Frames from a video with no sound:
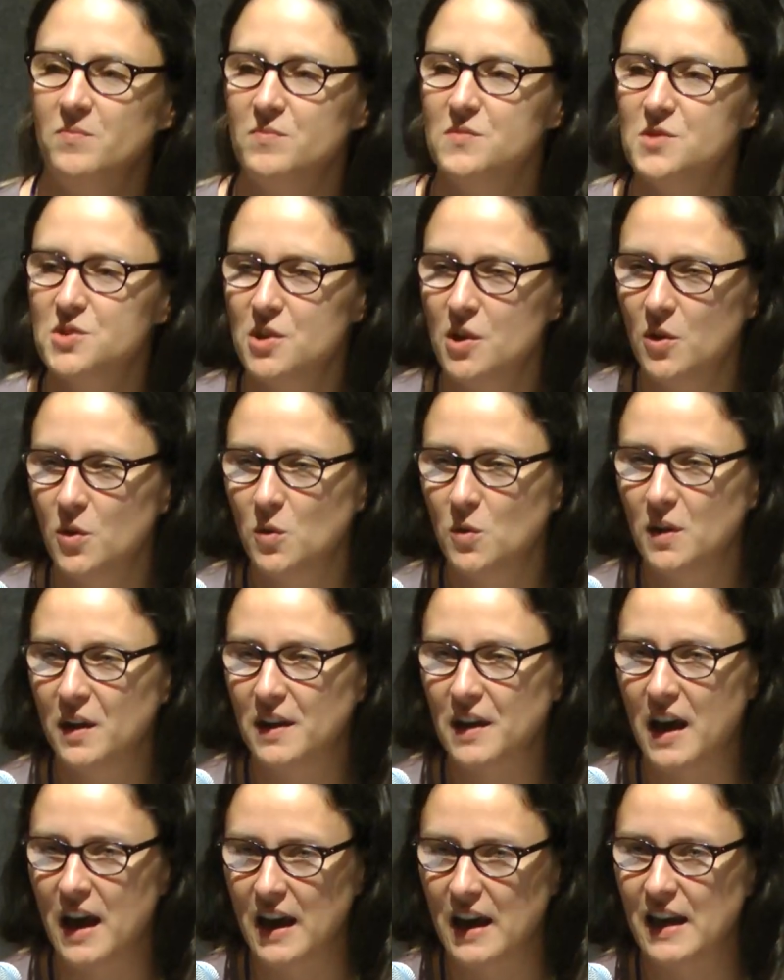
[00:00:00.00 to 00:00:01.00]
So
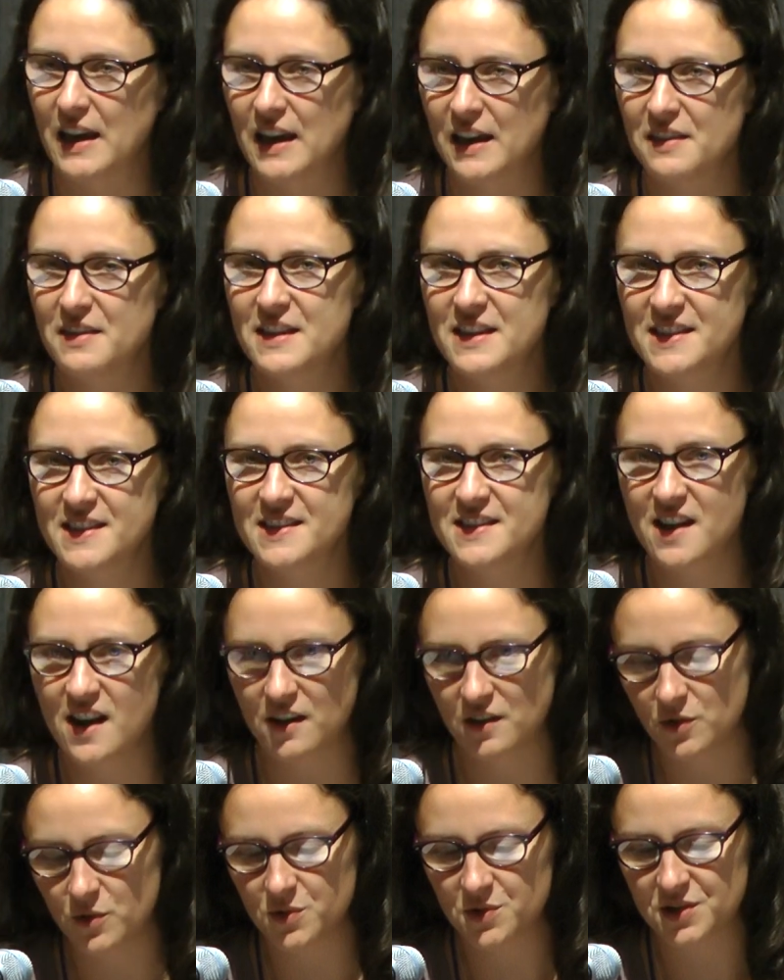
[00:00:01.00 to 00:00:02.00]
this is
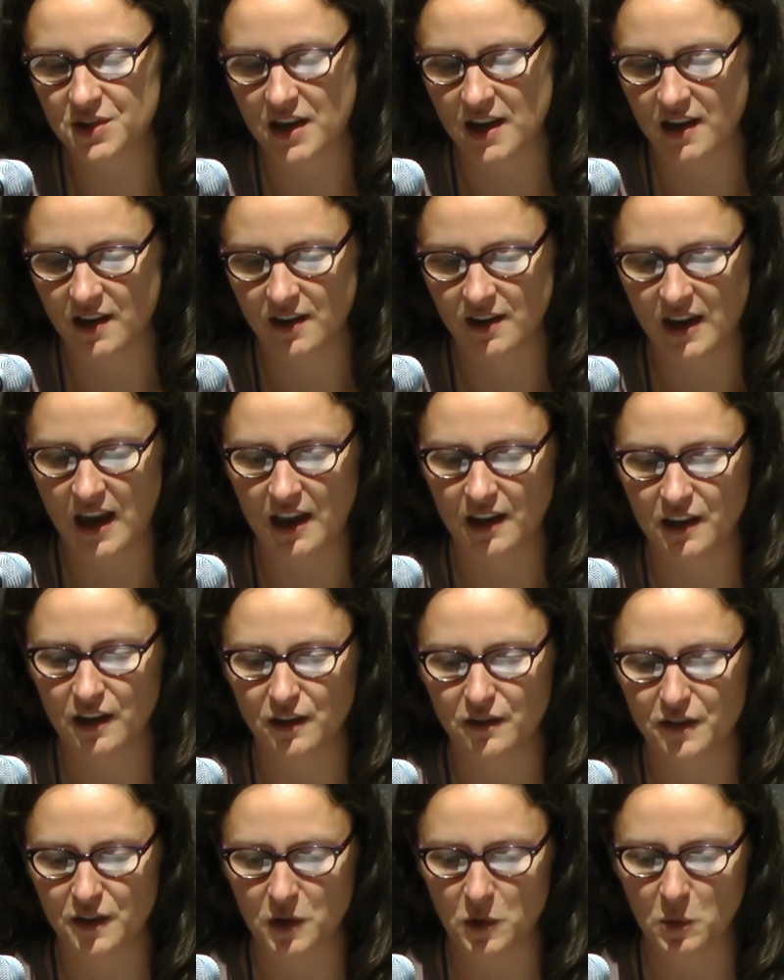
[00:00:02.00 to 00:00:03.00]
not news to any
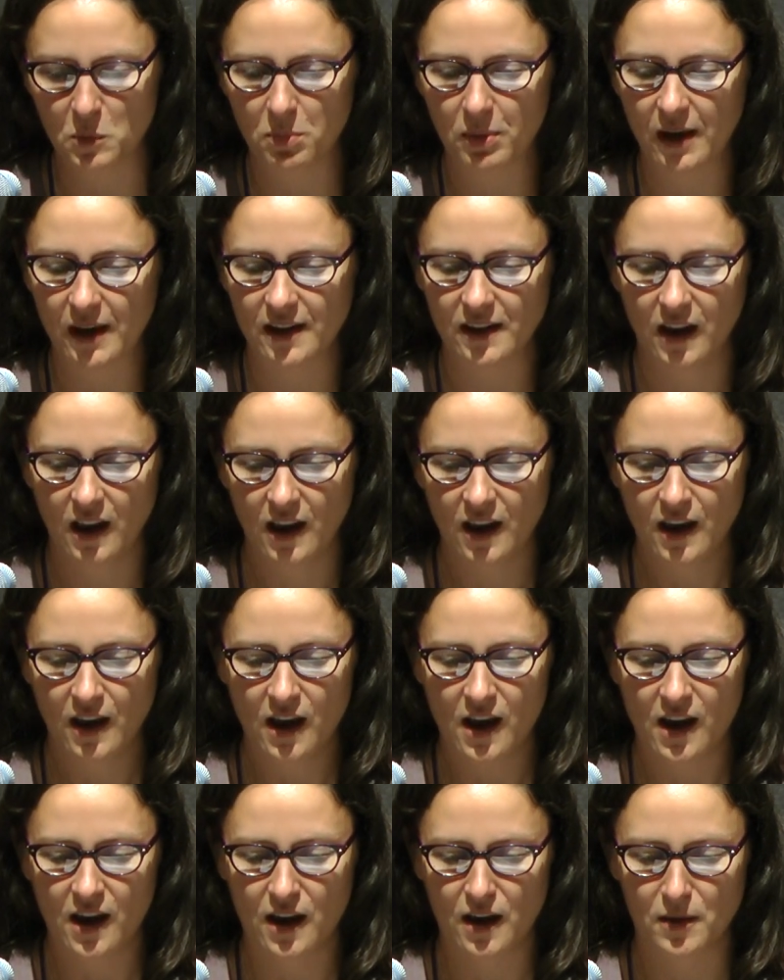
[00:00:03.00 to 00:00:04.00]
of you, but
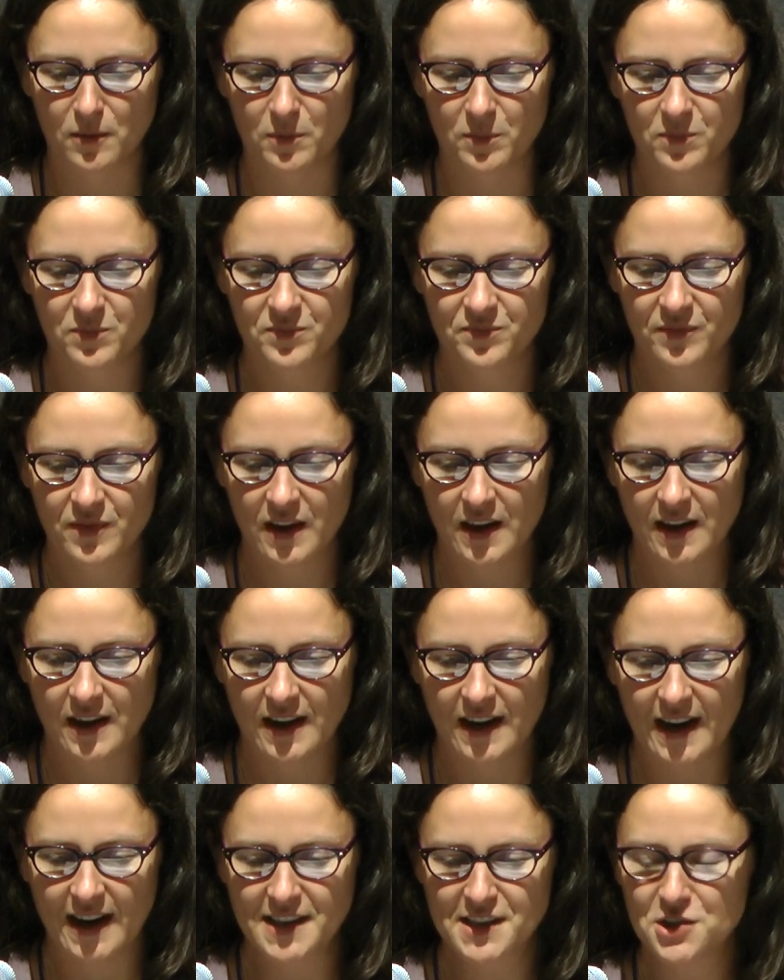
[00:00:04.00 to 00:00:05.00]

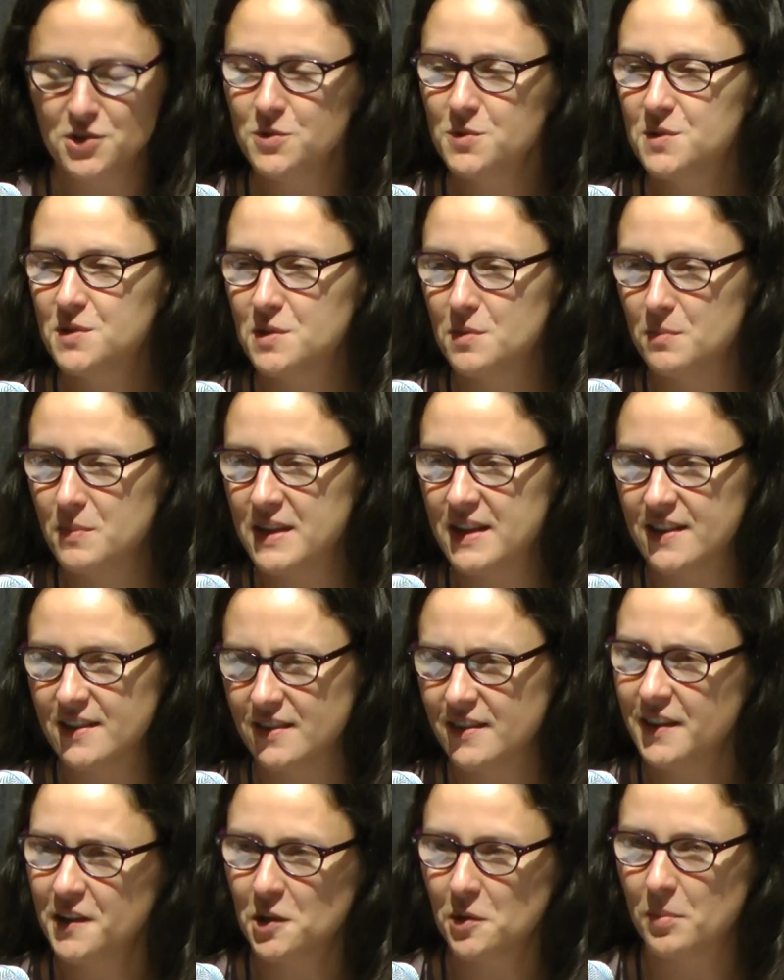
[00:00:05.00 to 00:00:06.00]
it's news to me a
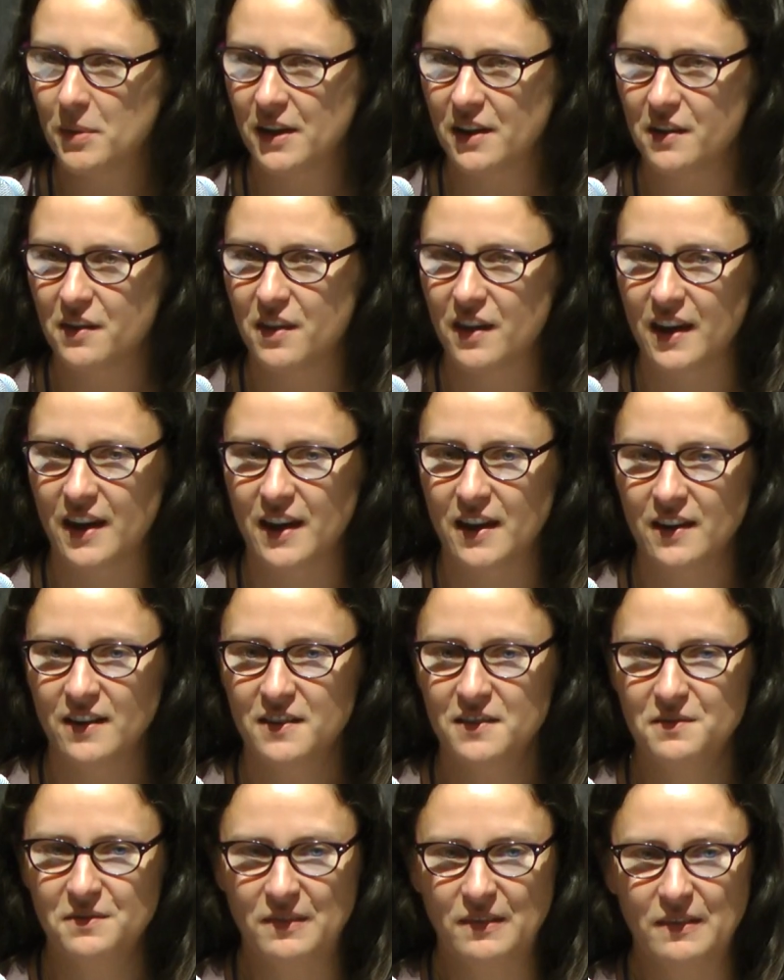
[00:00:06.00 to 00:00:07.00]
little bit
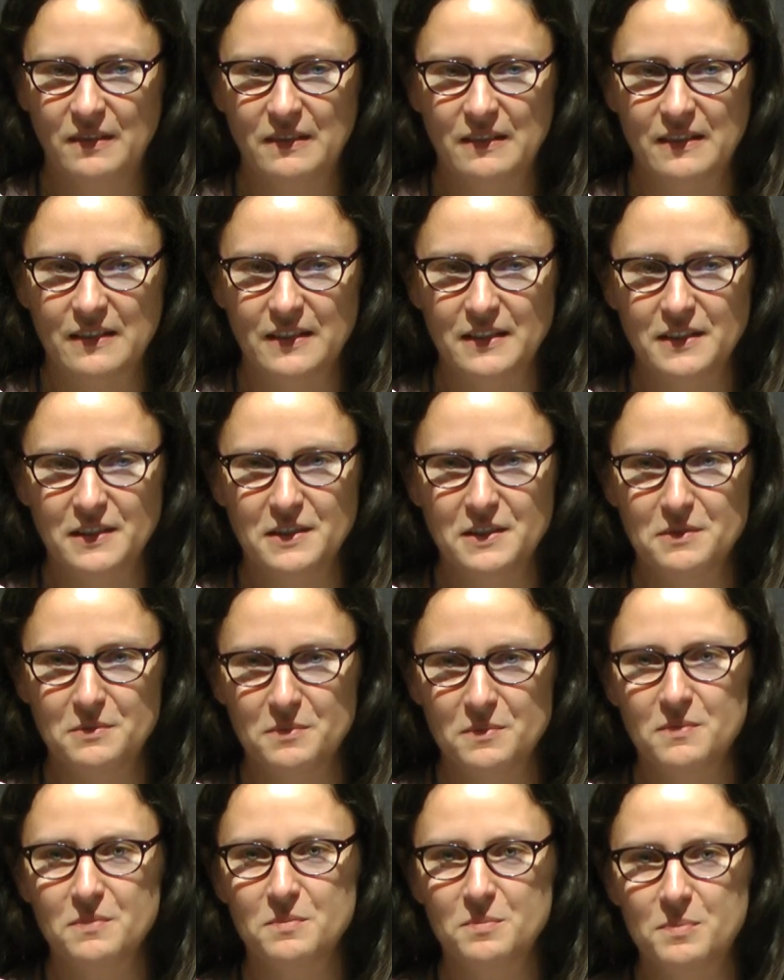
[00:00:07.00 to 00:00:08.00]
that
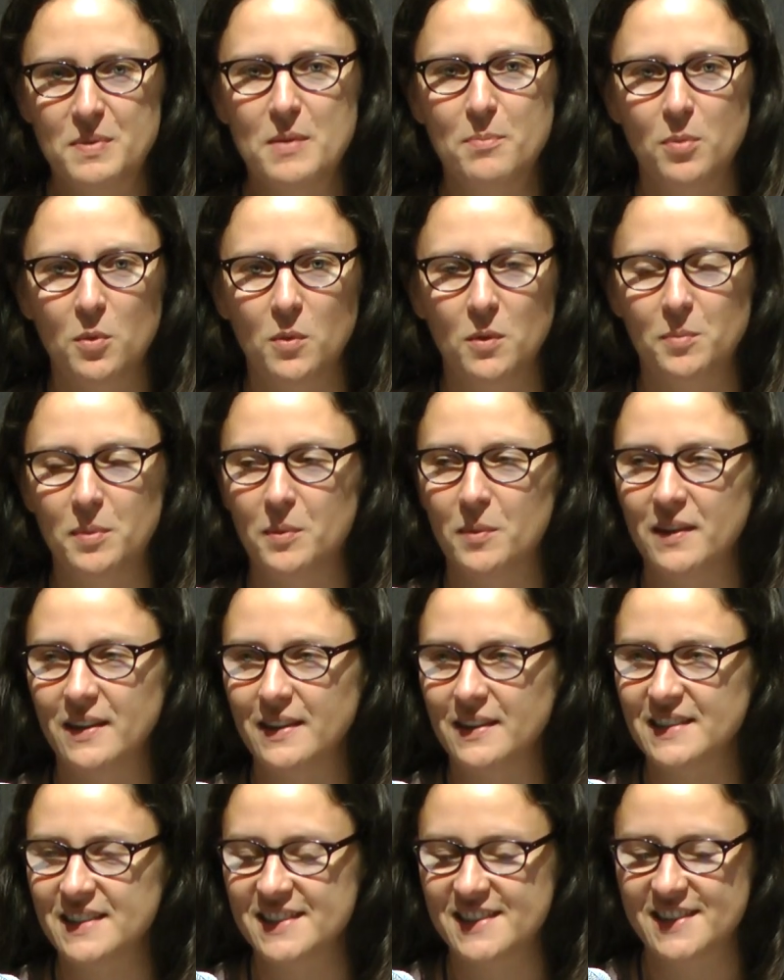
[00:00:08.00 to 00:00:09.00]
people would be
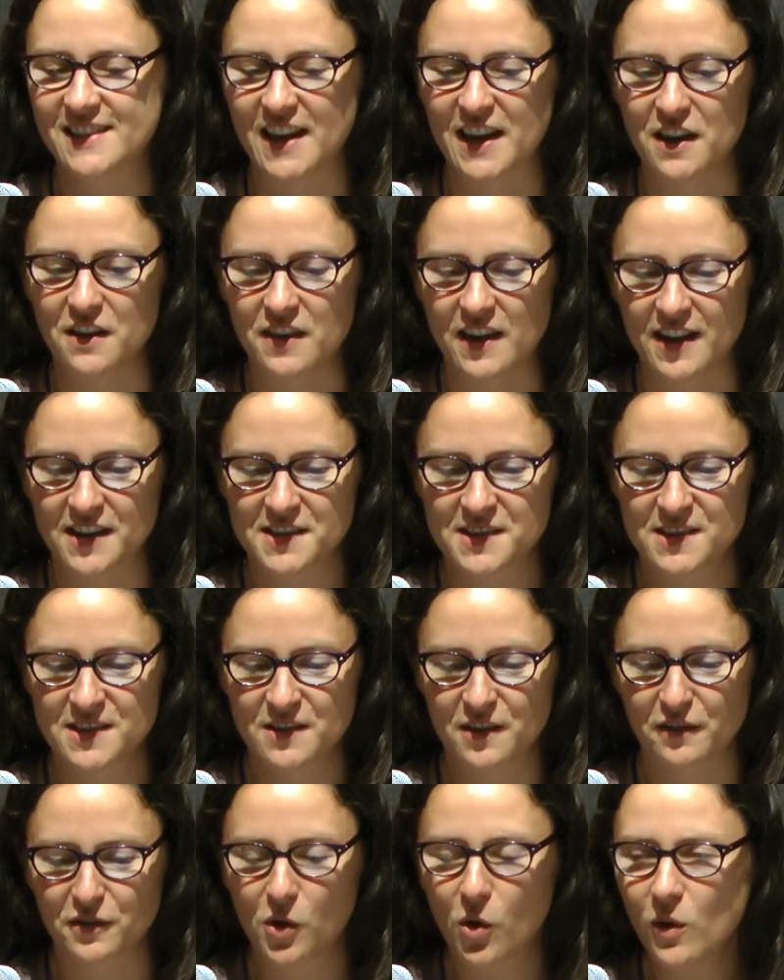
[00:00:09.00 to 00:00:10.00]
willing to say this.
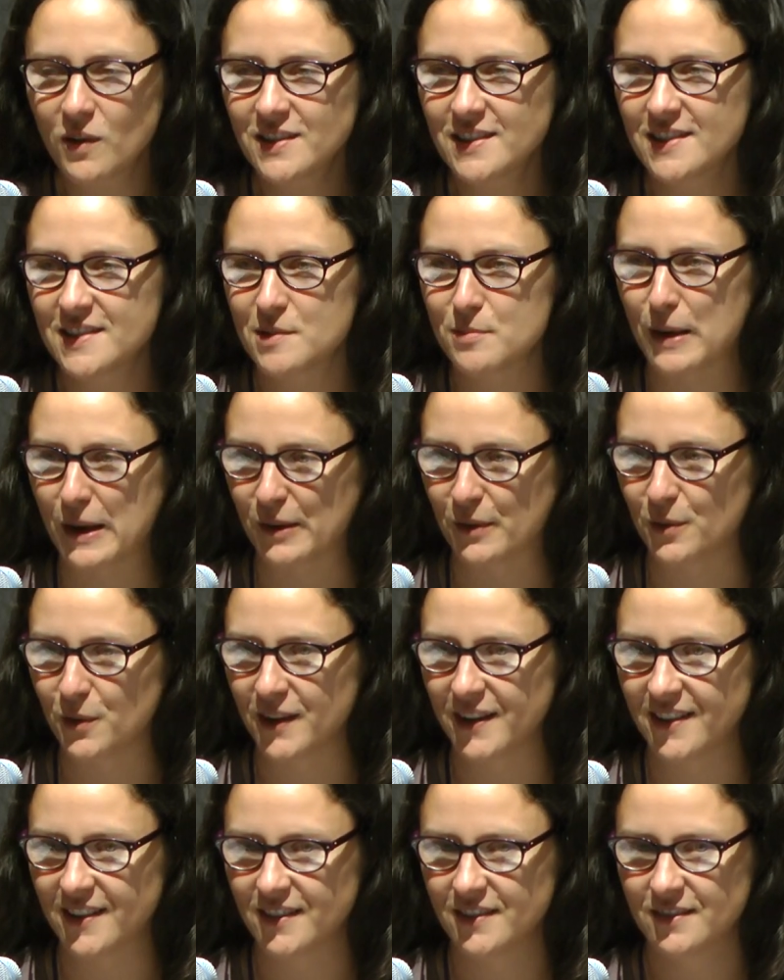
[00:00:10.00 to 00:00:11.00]
Of course it's about
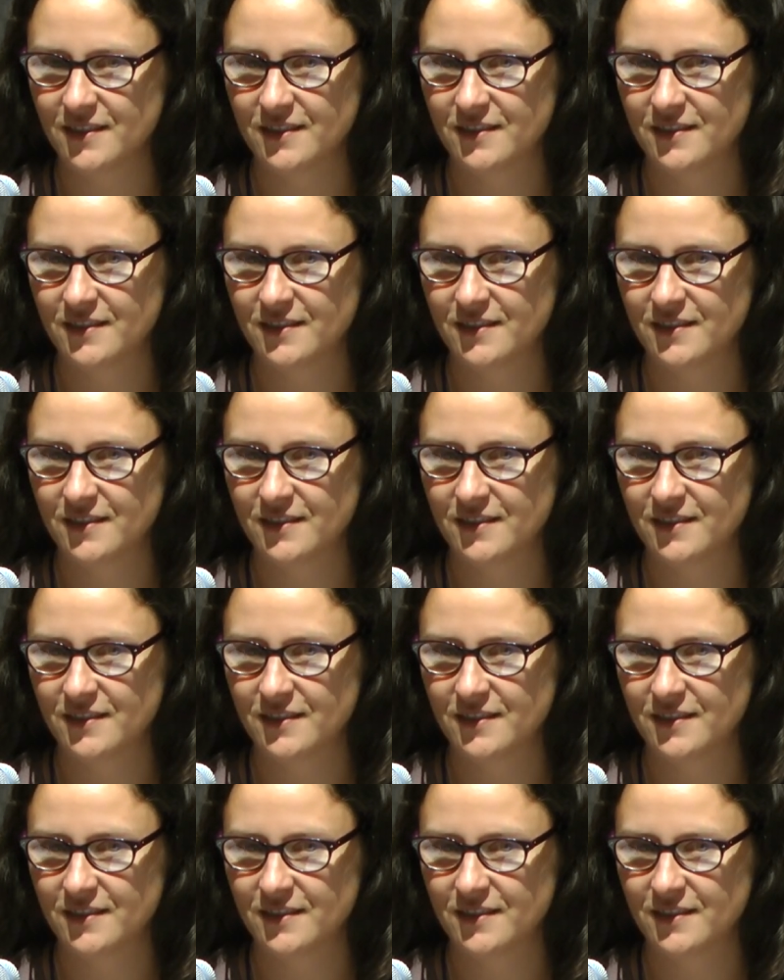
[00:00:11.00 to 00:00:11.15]
oil.